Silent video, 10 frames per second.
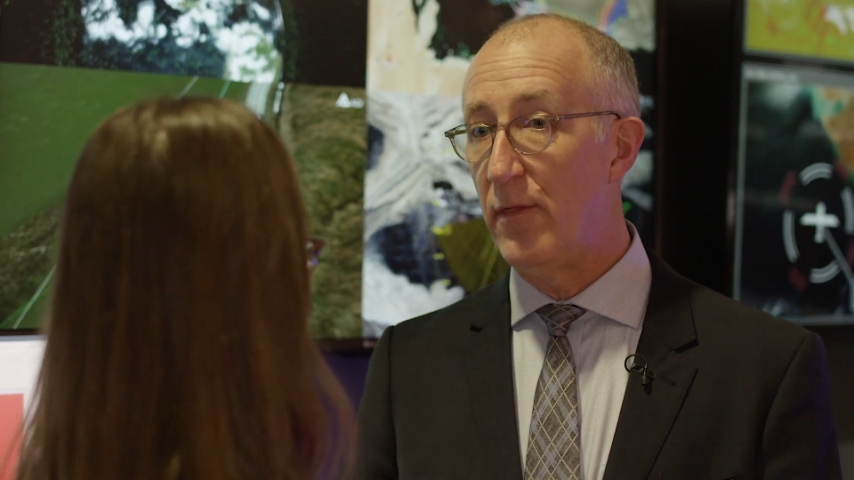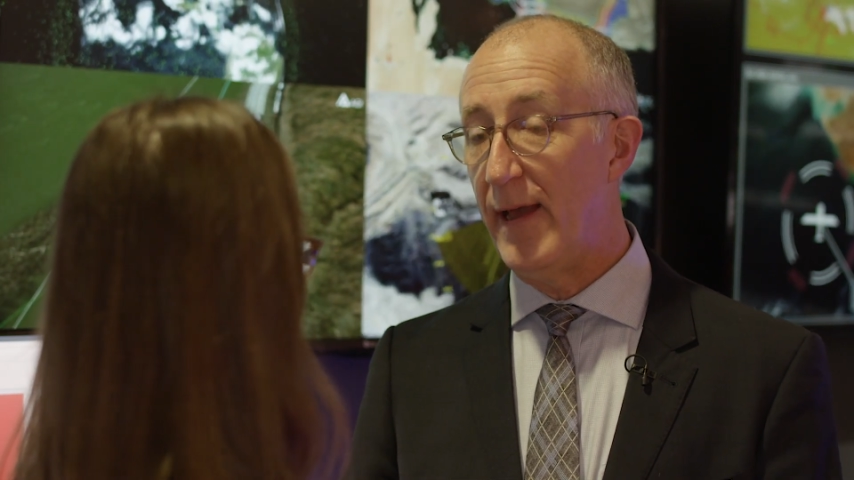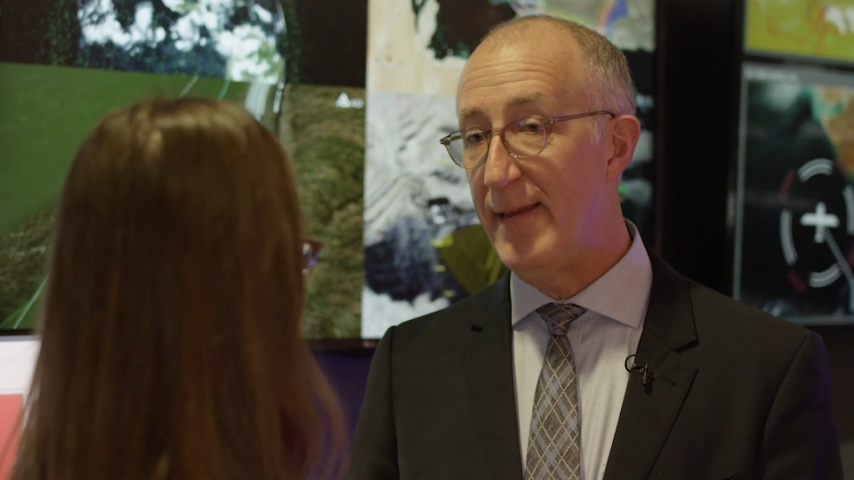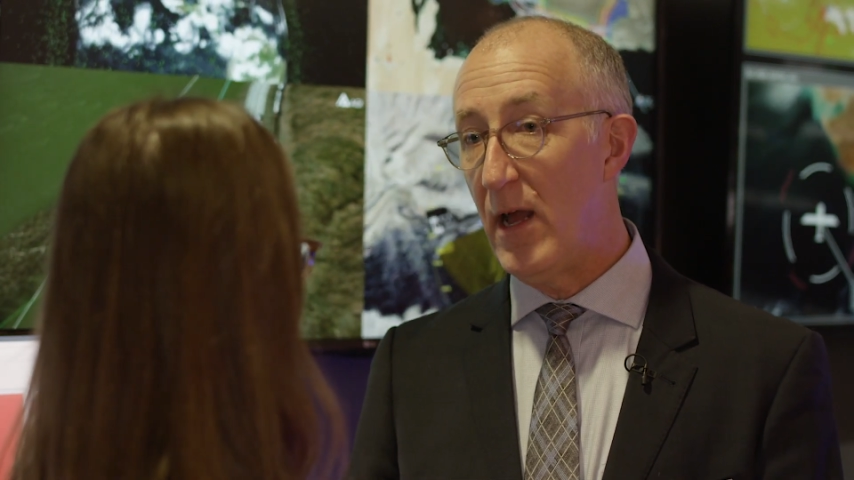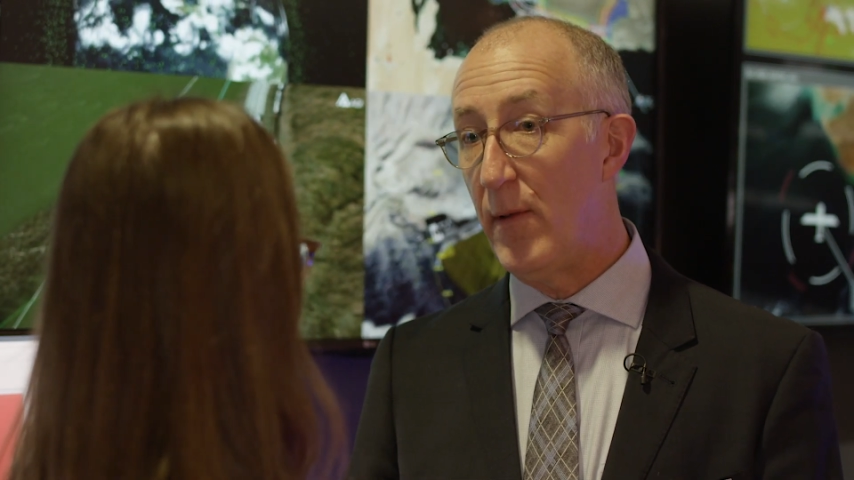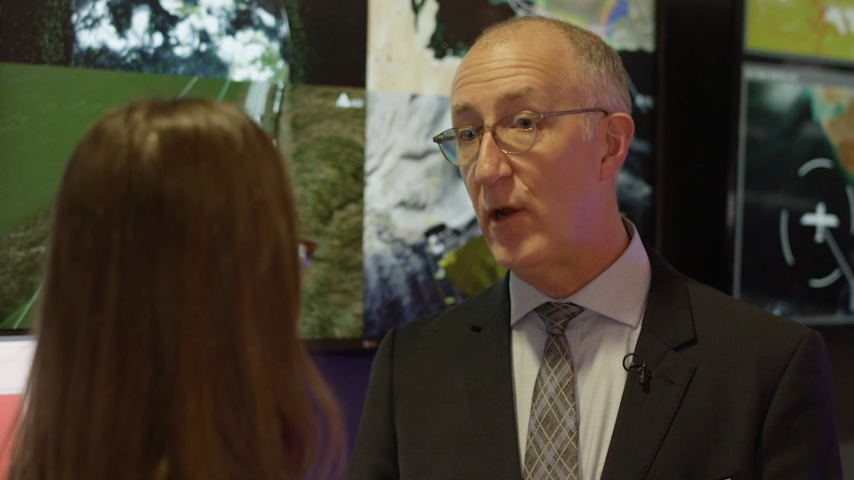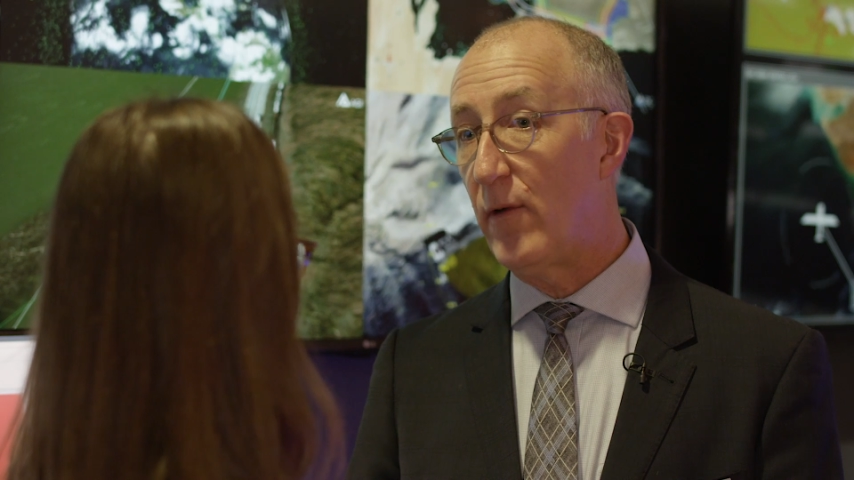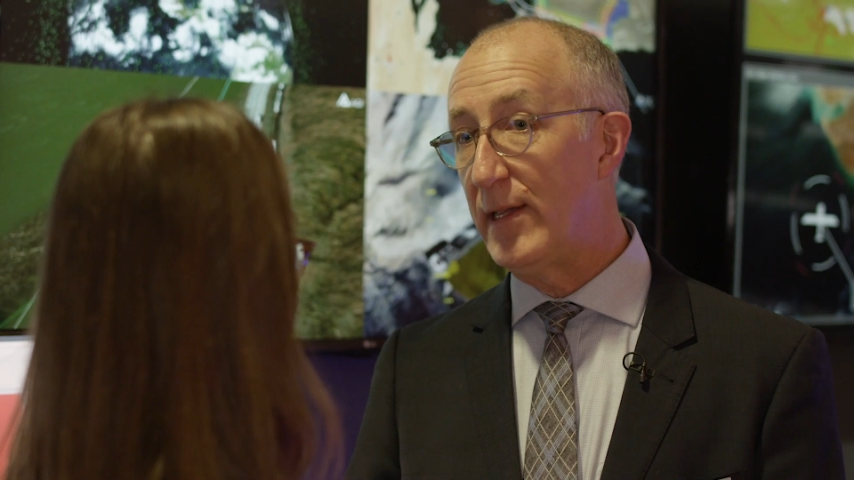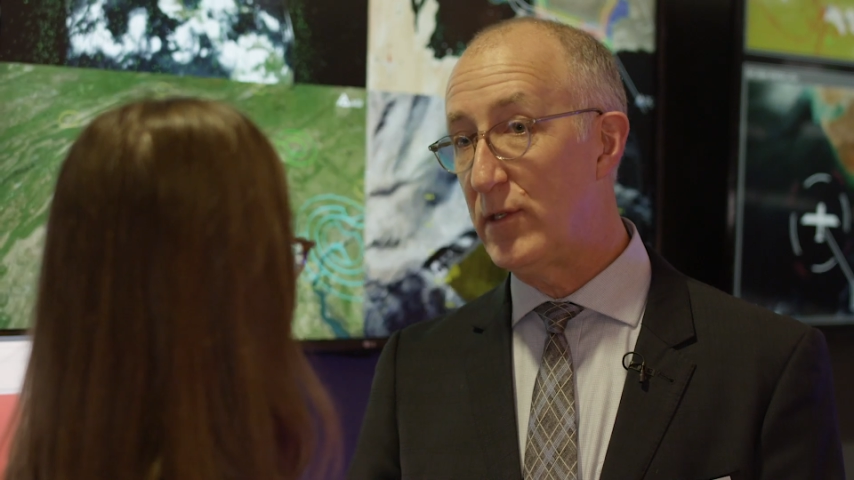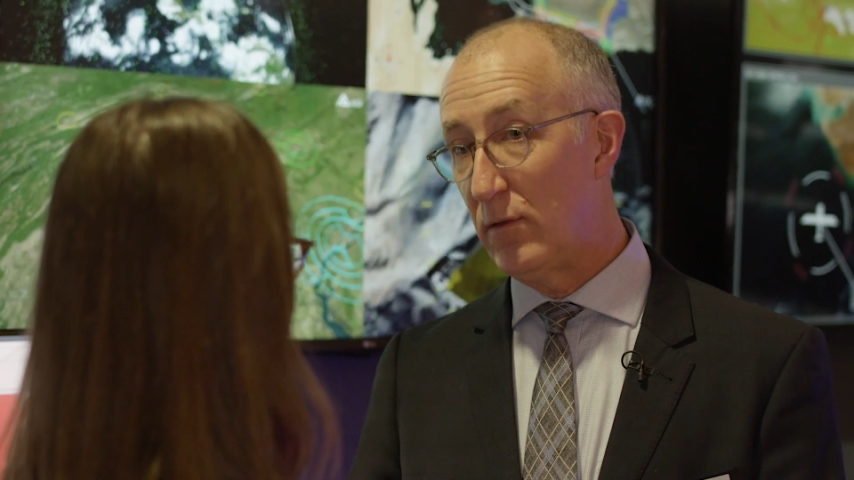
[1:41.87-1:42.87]
that now
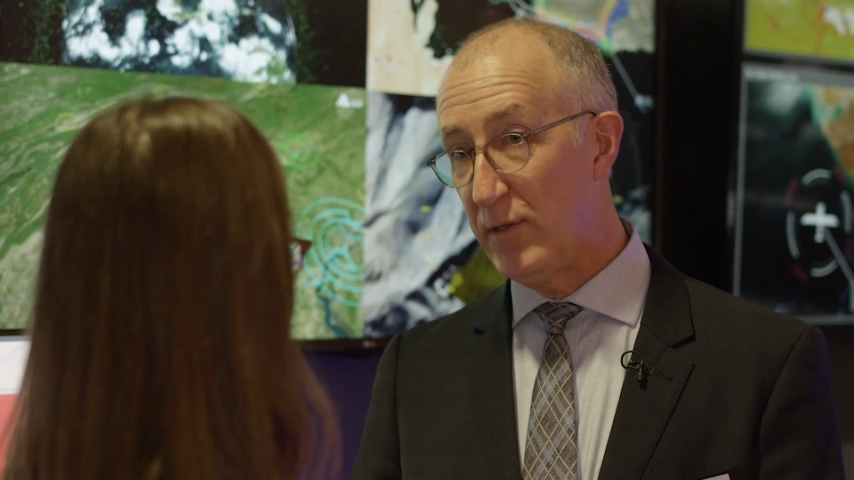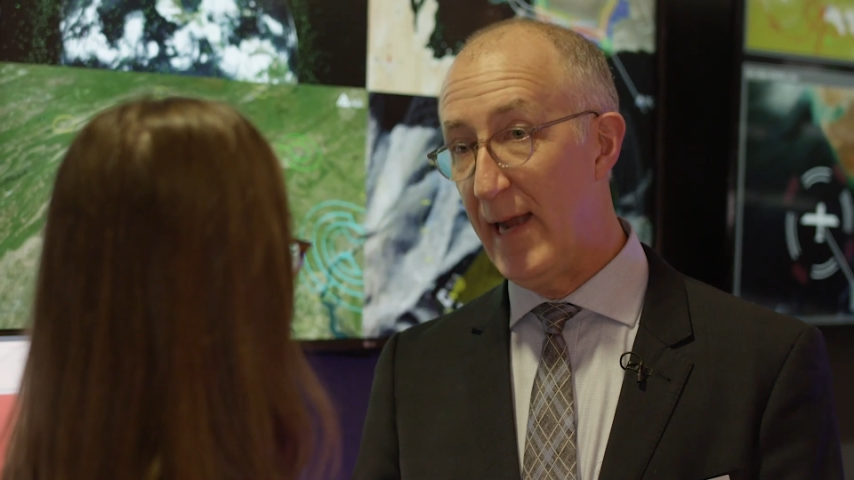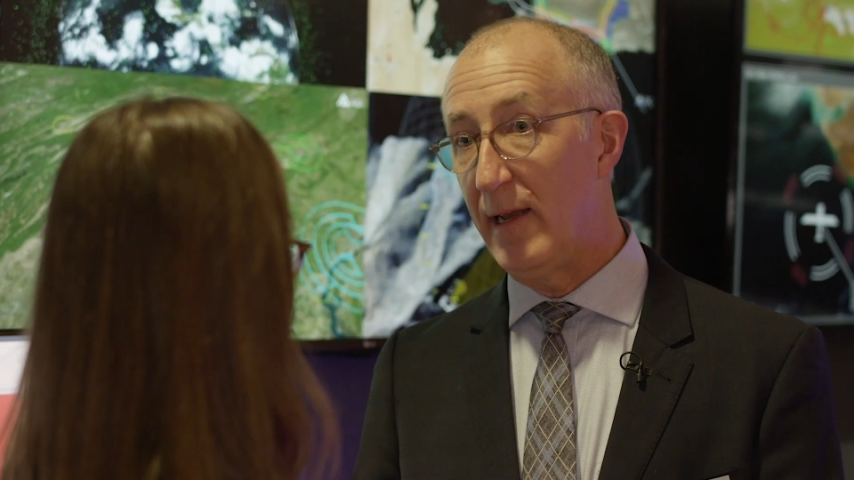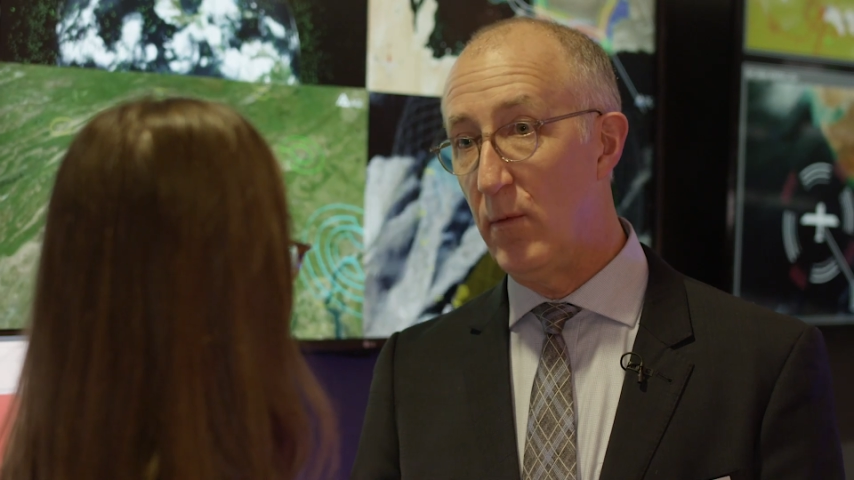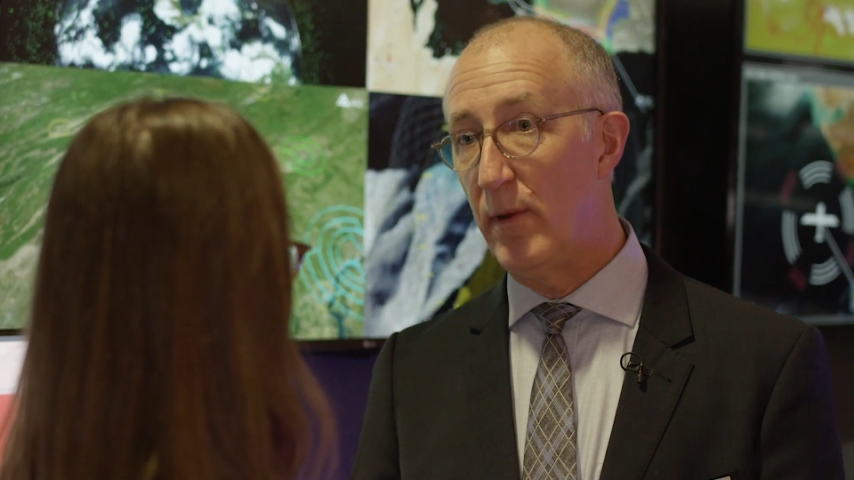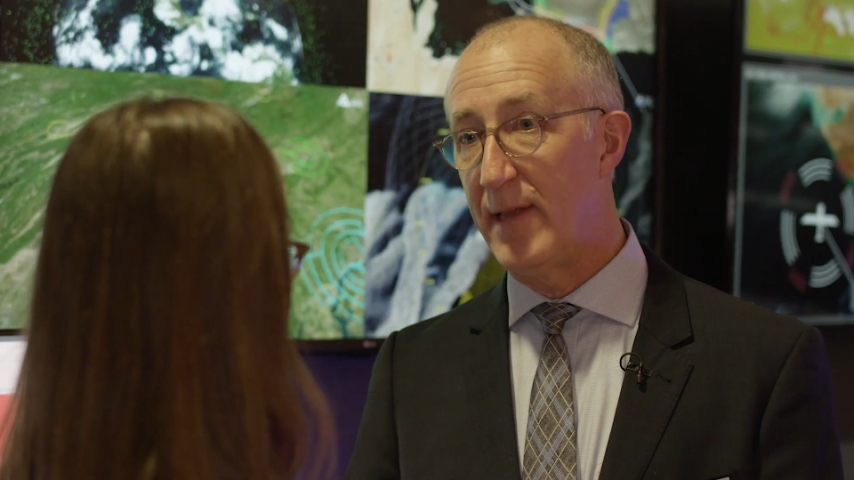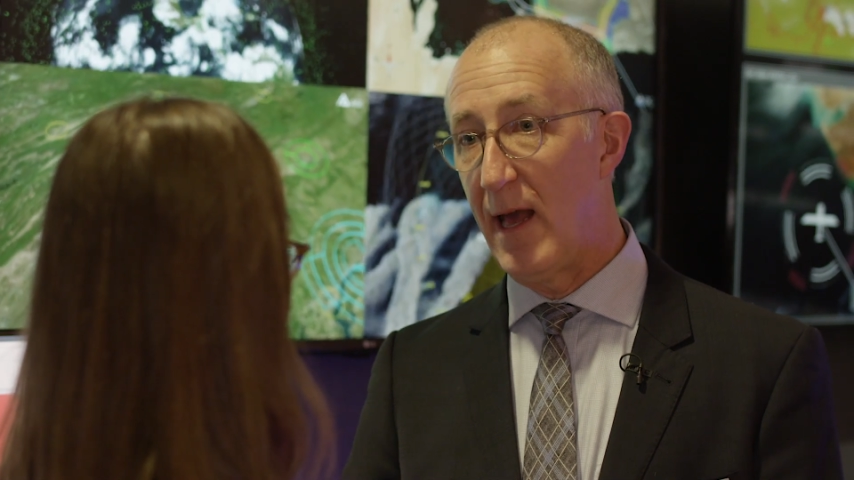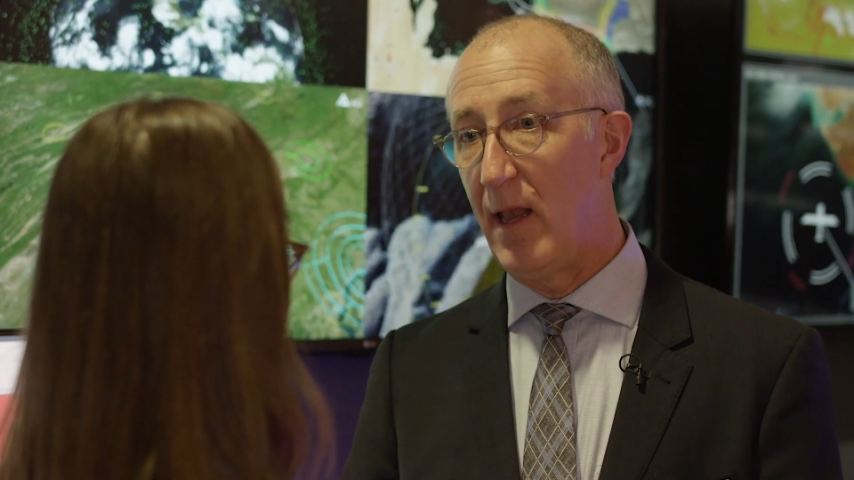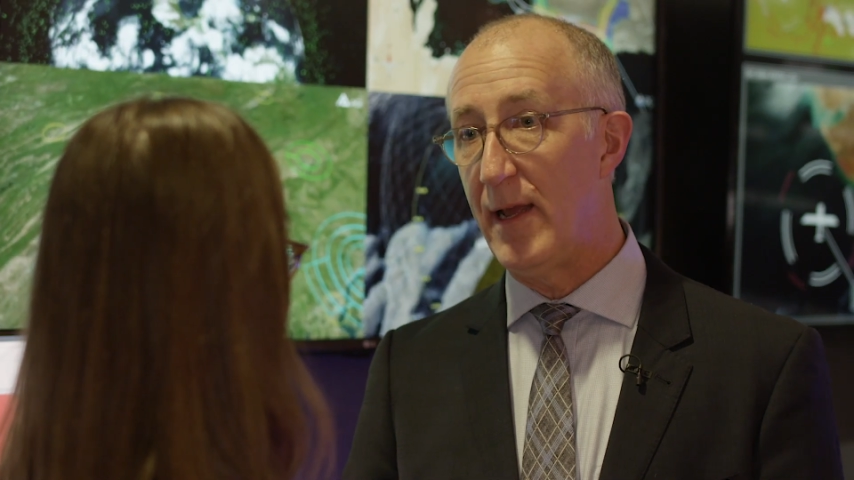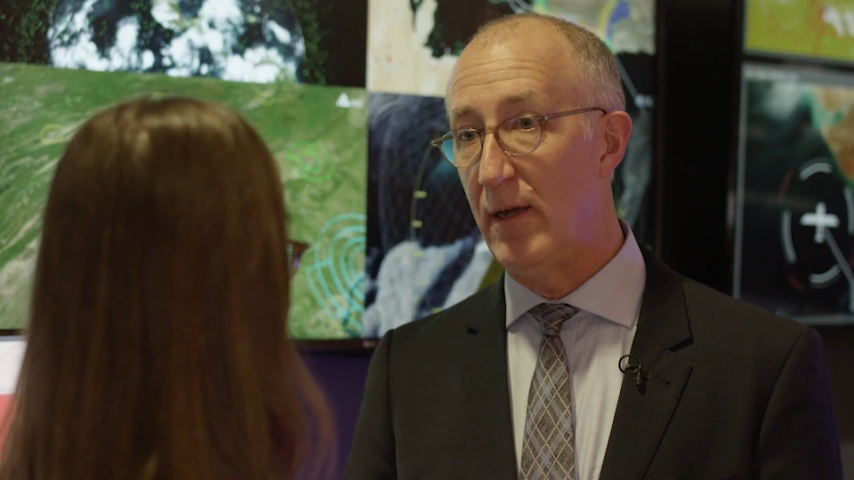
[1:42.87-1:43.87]
integrates tightly with
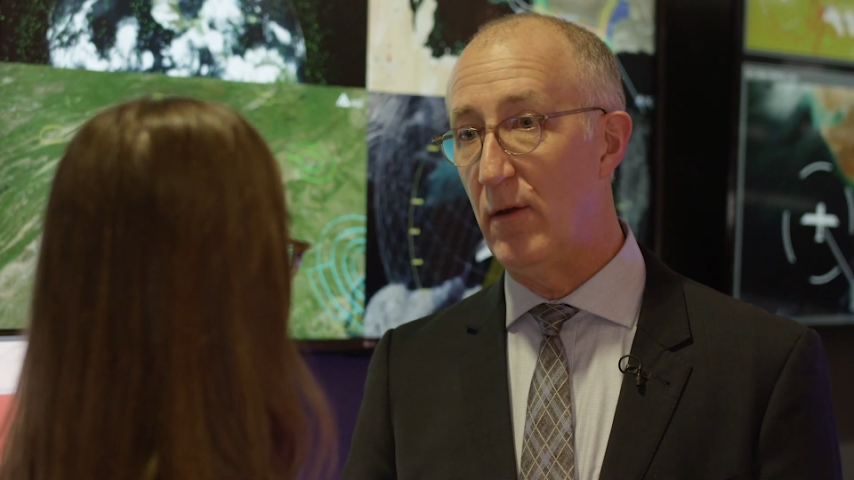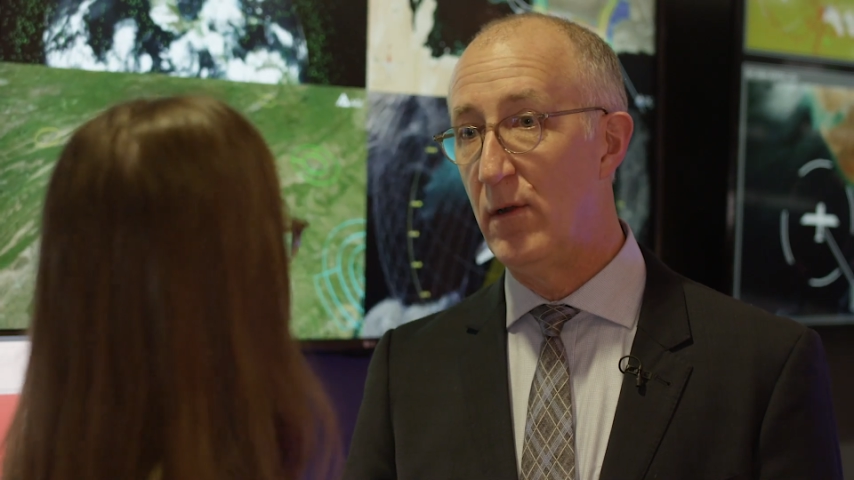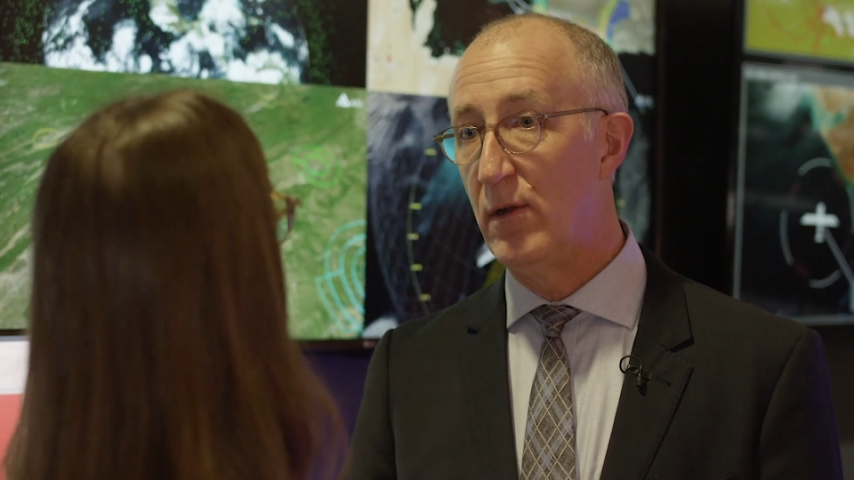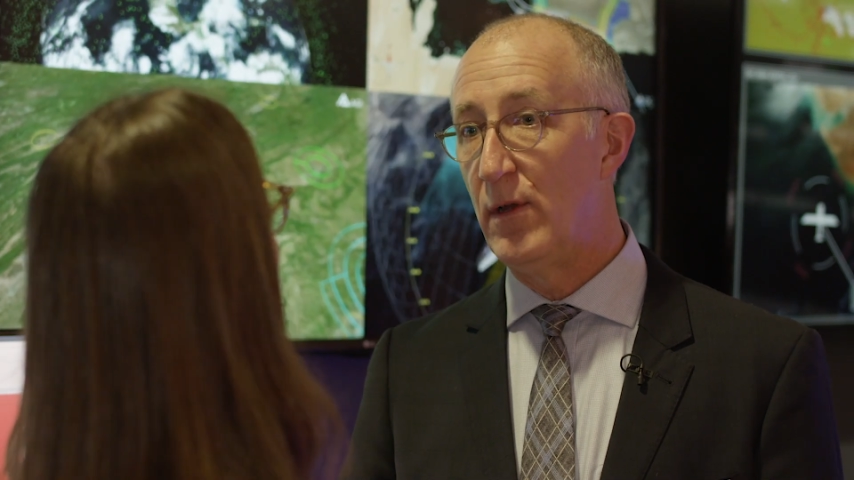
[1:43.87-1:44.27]
Galileo.